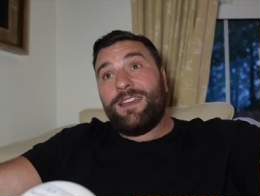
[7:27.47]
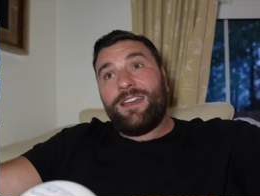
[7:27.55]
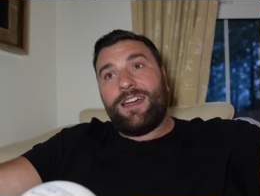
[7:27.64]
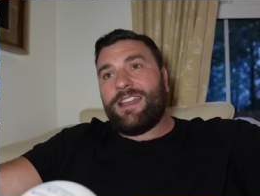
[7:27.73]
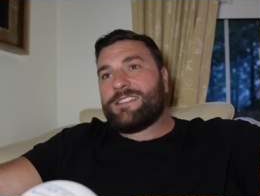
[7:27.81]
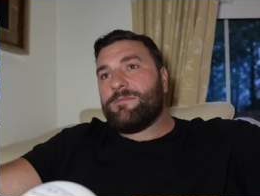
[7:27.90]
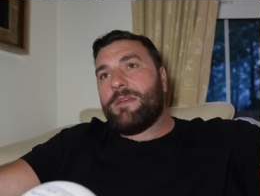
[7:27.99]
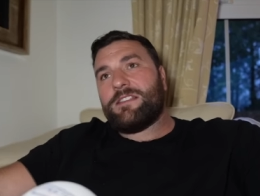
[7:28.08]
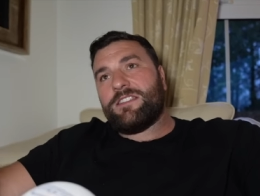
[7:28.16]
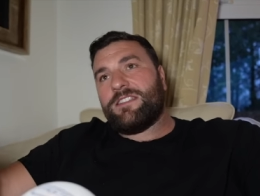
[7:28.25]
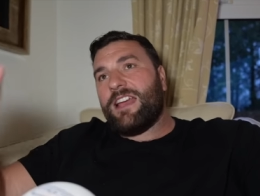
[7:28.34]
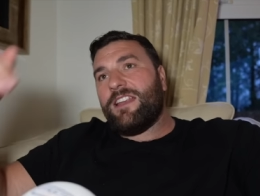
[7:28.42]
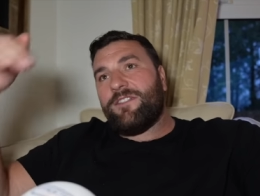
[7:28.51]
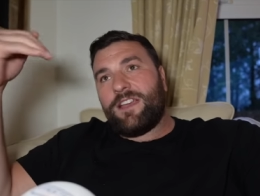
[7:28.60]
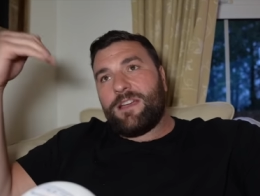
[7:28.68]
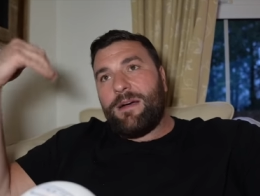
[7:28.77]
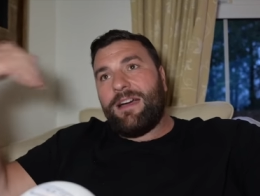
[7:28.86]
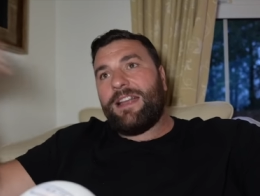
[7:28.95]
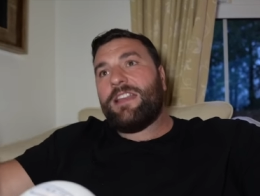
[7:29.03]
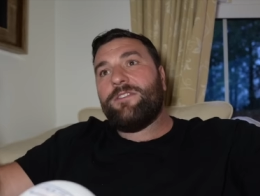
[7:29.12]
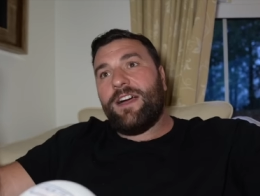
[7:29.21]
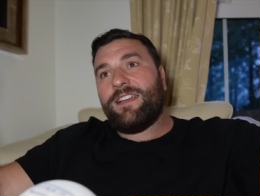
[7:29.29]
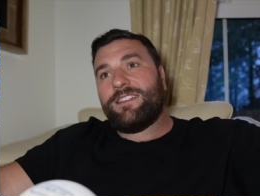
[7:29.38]
and he hasn't mentioned anything about any
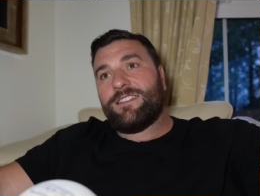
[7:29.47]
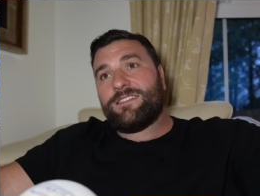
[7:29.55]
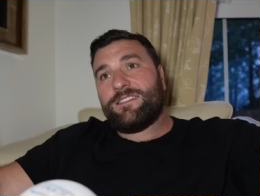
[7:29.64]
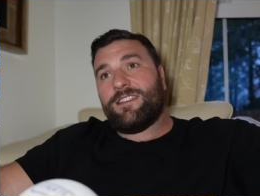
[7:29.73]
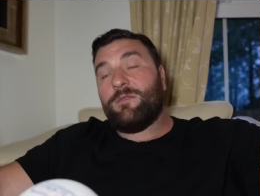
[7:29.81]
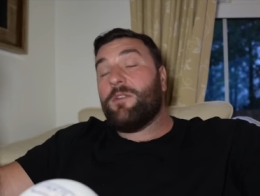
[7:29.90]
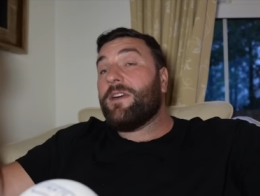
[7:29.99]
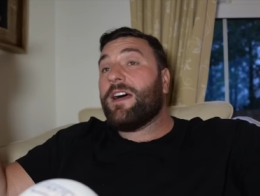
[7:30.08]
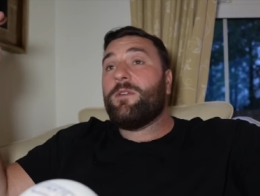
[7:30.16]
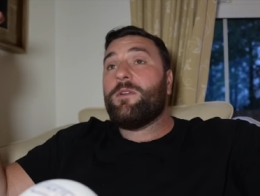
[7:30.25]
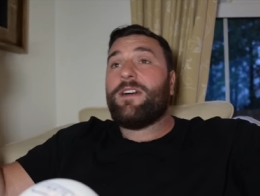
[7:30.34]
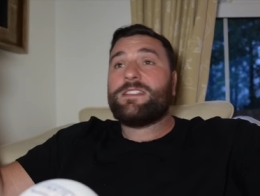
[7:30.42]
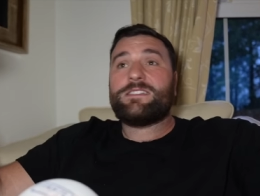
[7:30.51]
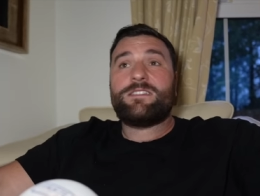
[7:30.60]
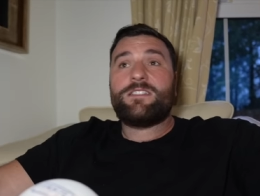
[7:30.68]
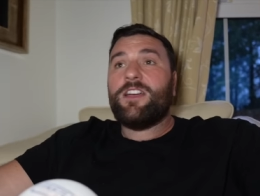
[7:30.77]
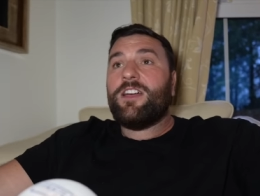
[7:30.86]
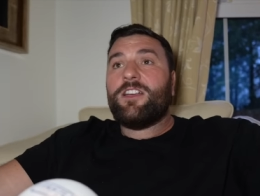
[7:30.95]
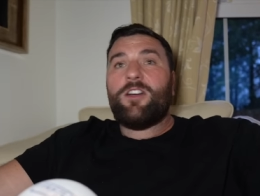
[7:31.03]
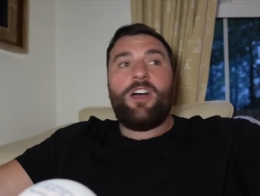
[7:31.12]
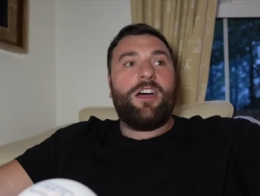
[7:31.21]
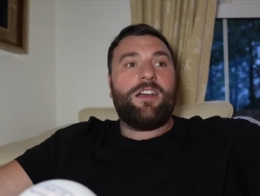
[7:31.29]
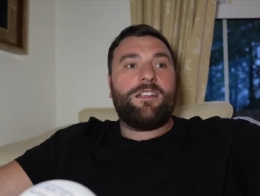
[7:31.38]
fighters and we've we've asked
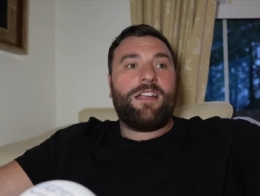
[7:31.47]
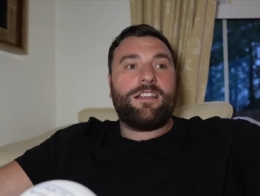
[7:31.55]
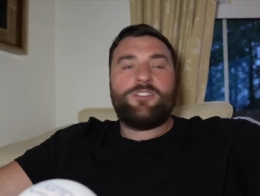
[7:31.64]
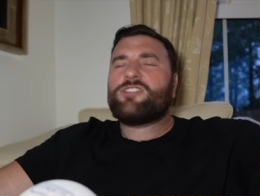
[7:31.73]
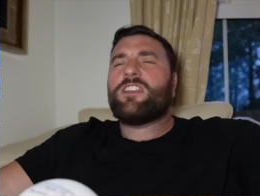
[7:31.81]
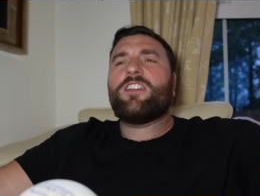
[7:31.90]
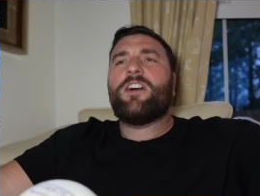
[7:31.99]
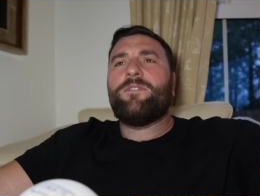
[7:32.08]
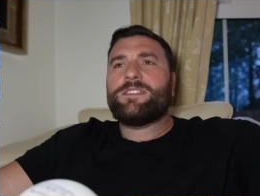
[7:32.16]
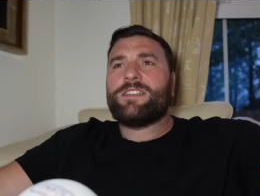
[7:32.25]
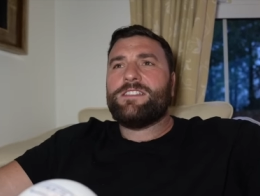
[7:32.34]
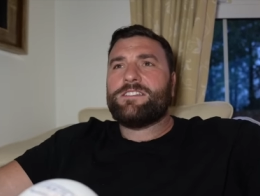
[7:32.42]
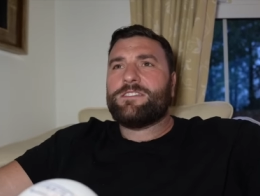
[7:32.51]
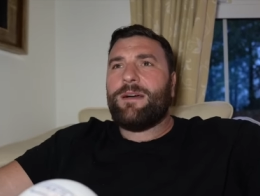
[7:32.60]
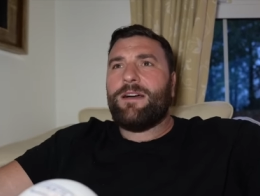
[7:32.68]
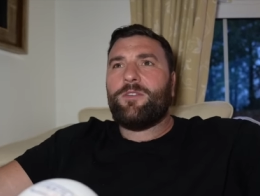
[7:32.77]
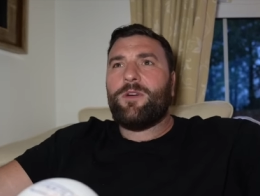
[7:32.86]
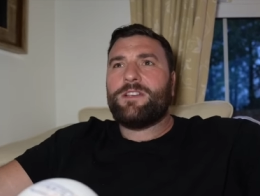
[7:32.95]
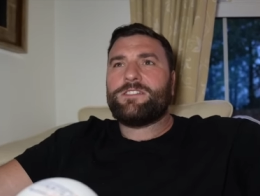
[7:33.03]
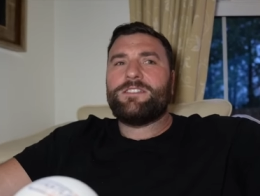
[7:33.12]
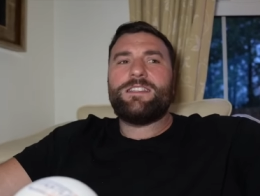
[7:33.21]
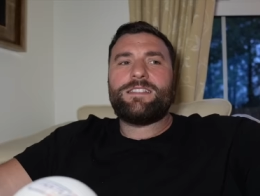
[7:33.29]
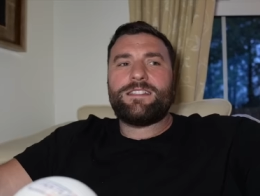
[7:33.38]
uh, like just in conversations about
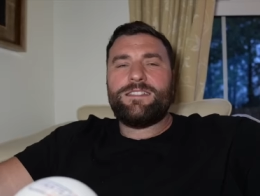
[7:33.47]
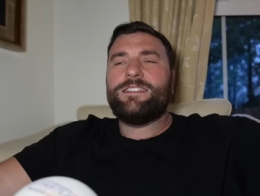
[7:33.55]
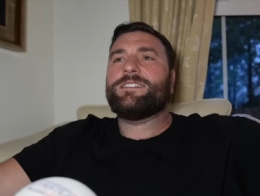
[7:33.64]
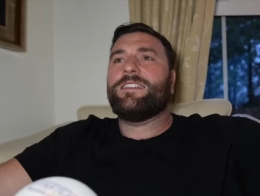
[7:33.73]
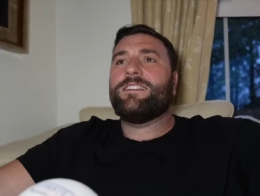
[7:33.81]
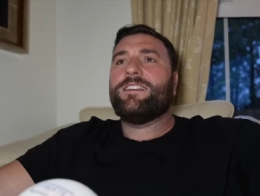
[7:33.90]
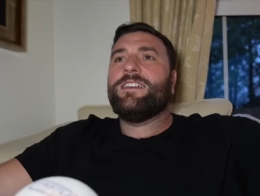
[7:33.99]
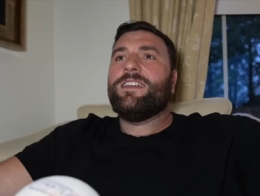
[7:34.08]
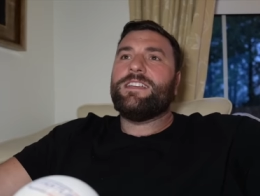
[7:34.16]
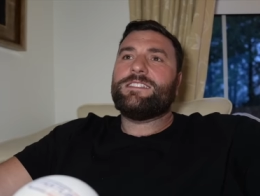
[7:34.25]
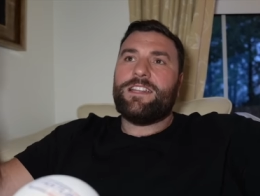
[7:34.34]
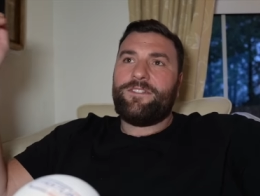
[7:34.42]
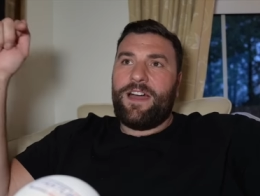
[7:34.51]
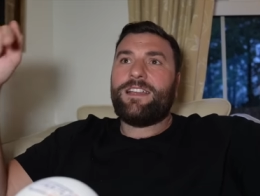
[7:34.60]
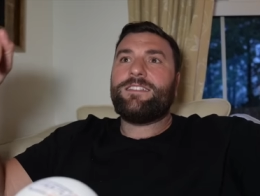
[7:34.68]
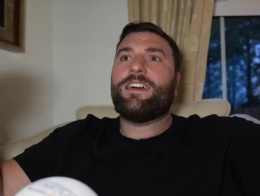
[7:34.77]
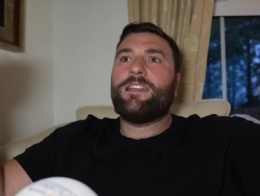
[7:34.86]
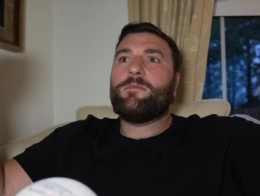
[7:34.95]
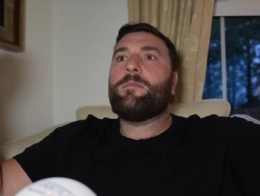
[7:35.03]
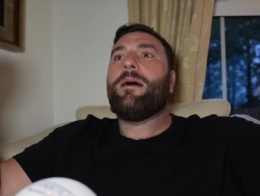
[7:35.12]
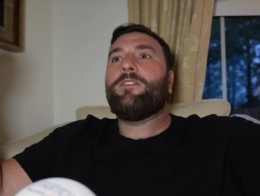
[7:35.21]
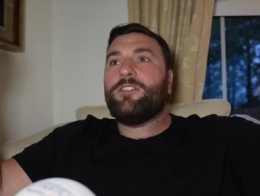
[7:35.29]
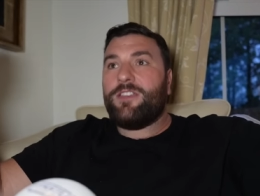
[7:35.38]
questions he says listen he said if I tell him
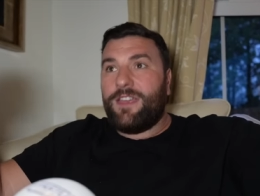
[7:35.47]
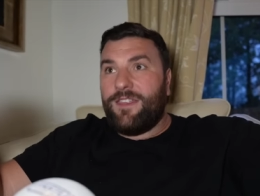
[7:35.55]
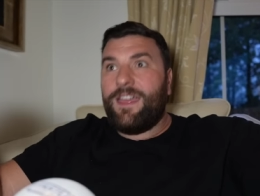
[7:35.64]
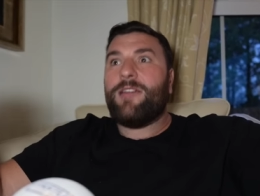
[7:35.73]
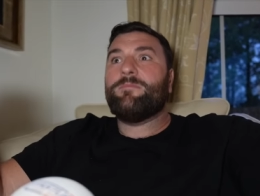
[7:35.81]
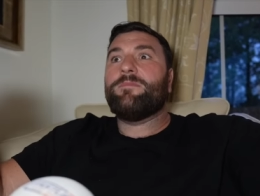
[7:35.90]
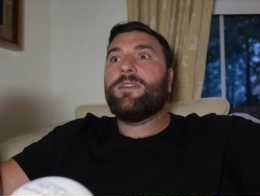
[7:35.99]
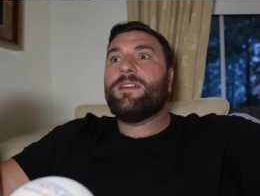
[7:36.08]
about him